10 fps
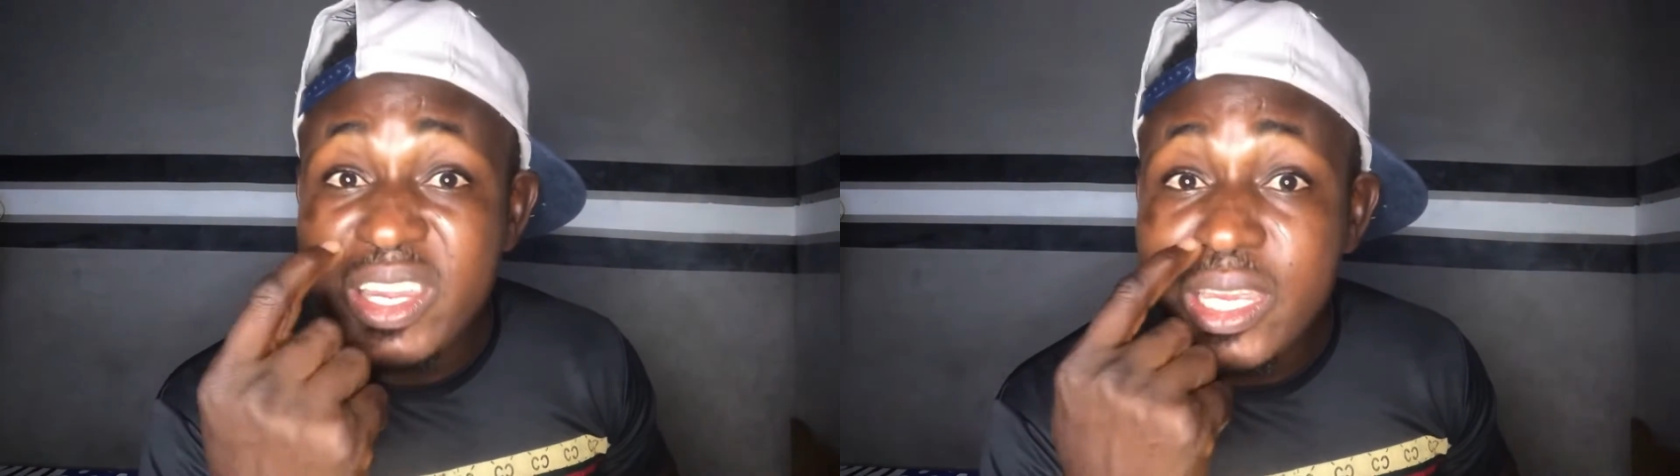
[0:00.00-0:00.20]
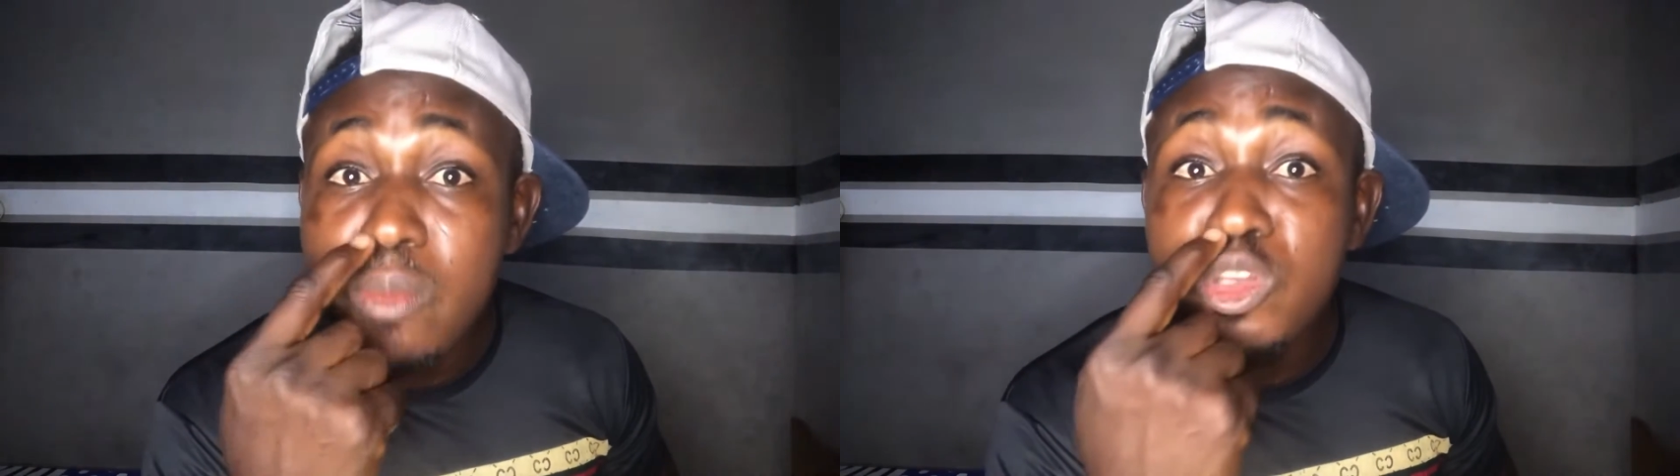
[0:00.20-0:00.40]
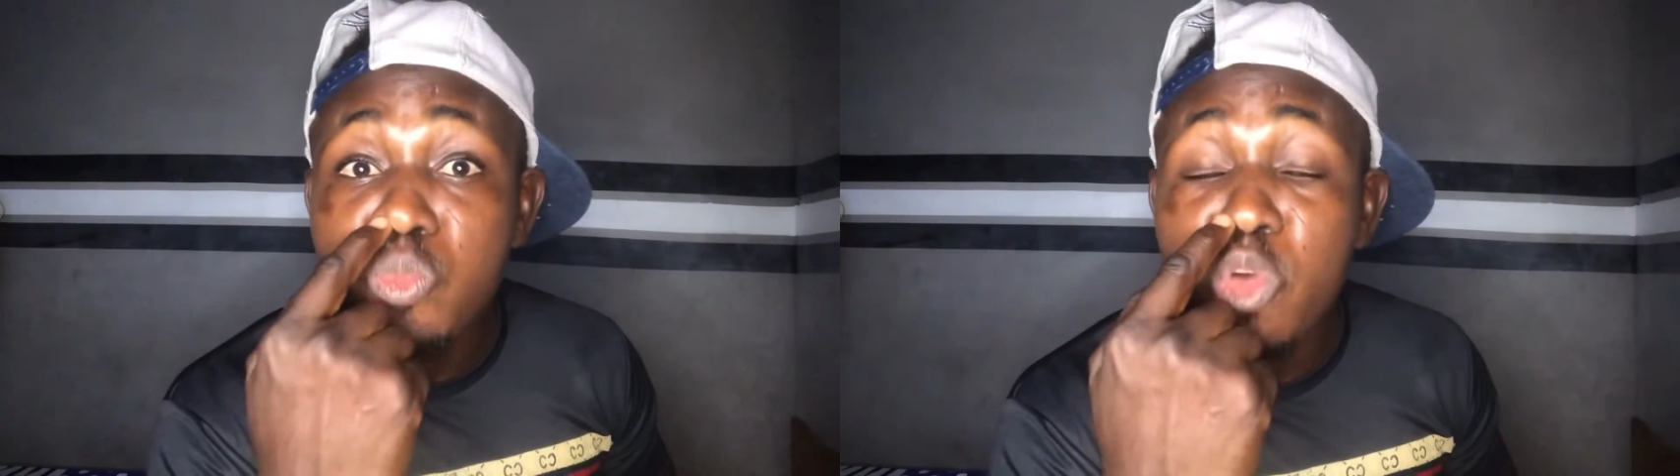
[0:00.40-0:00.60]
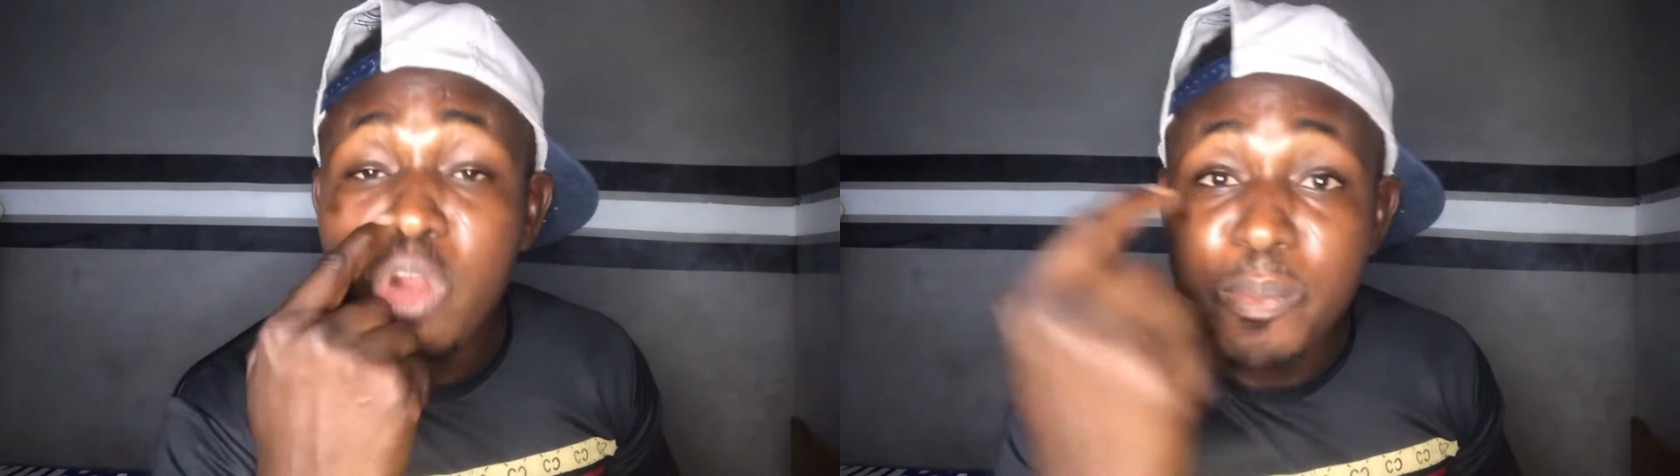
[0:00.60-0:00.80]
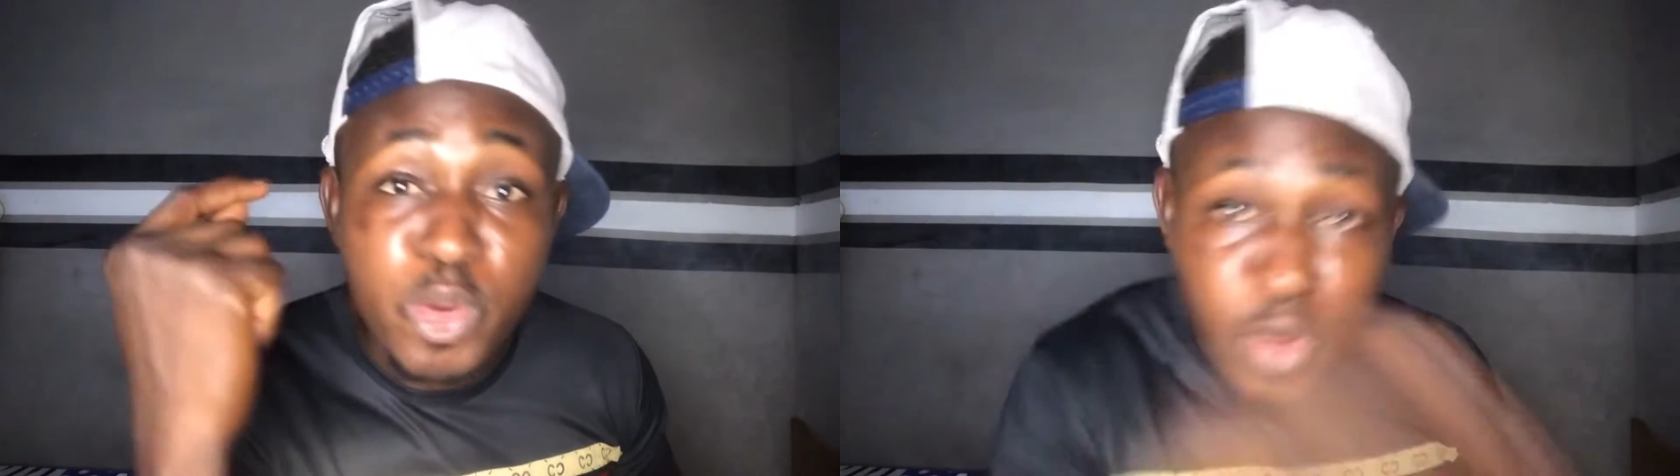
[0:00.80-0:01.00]
year, with my
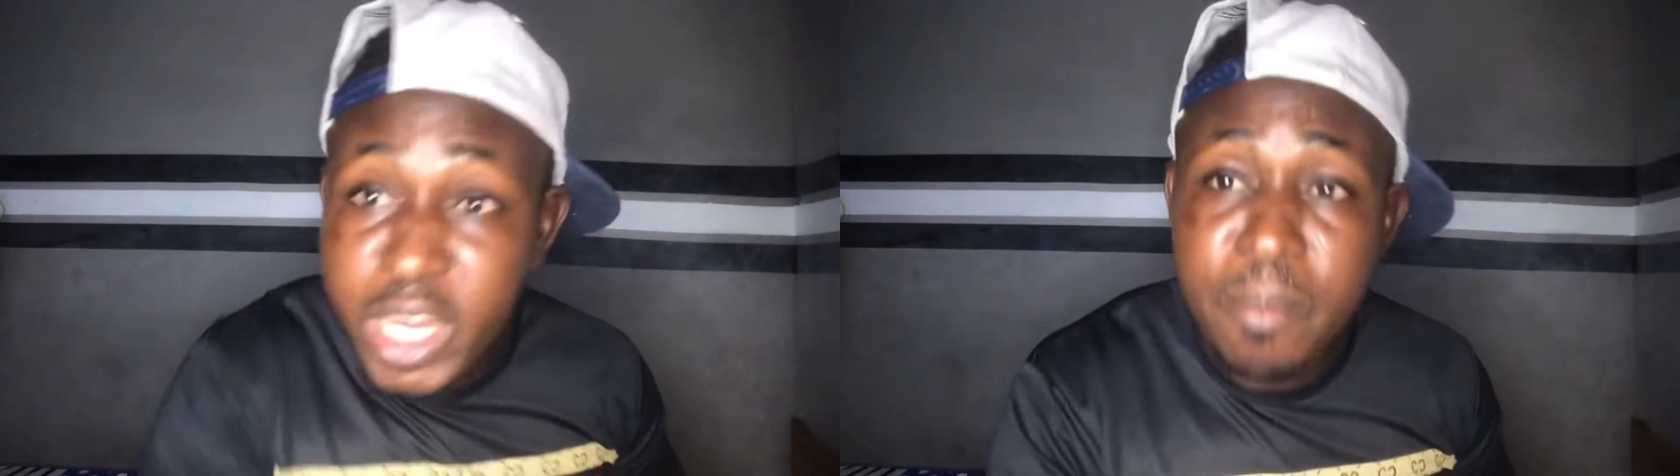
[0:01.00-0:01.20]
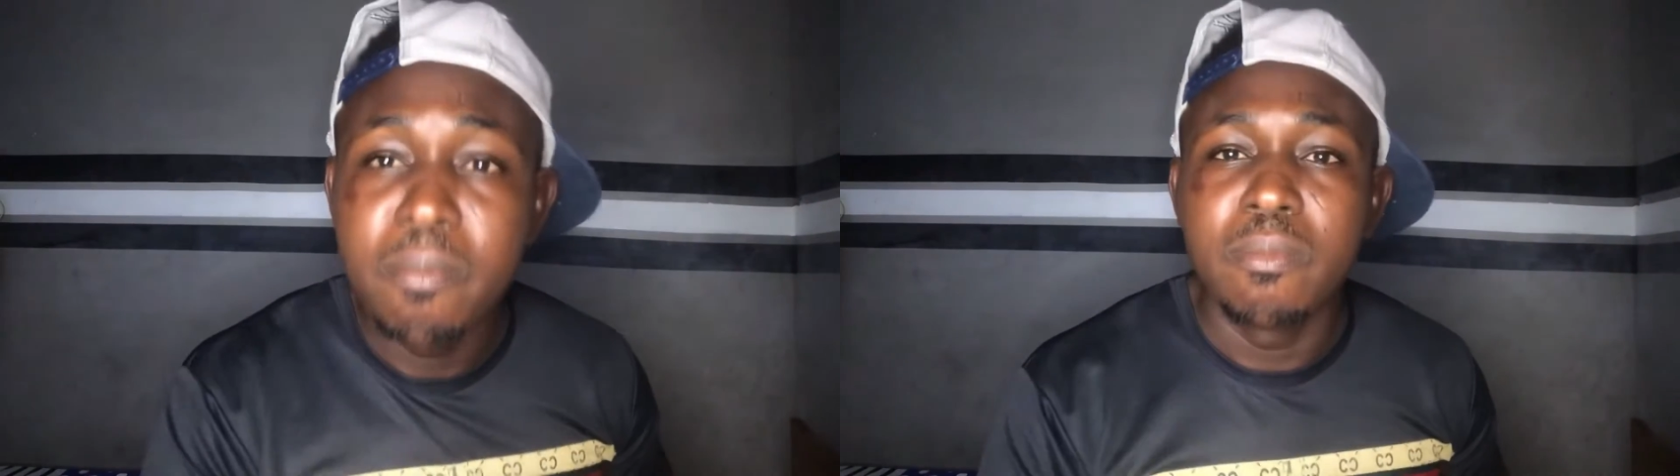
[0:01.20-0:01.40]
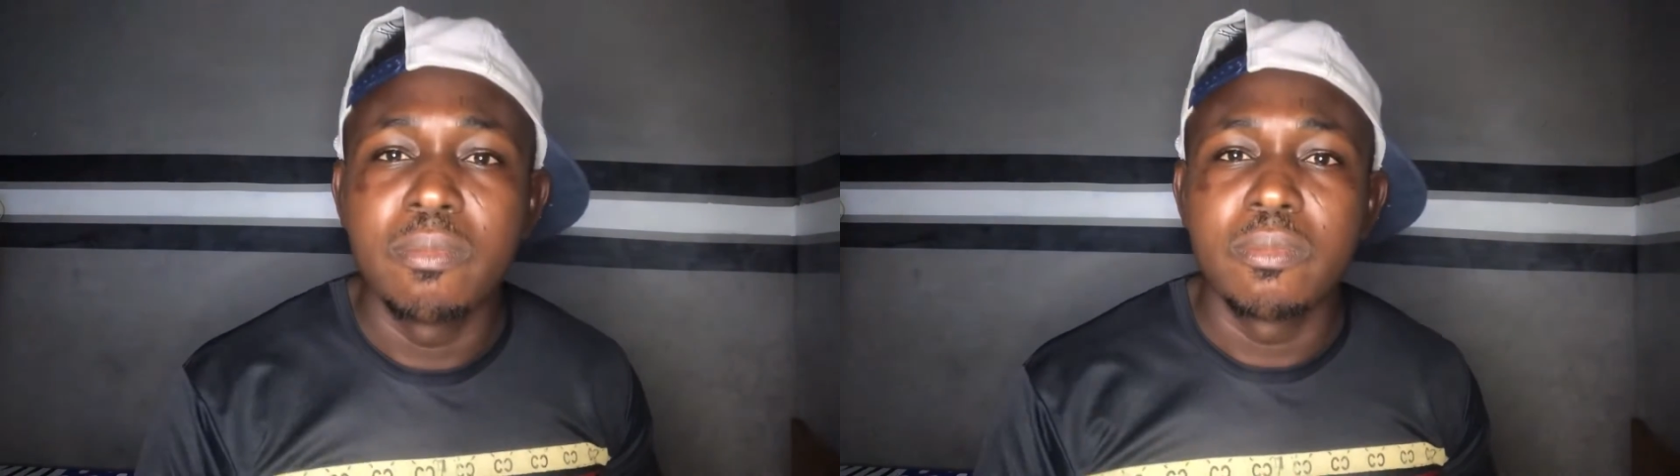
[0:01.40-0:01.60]
rum, me winning.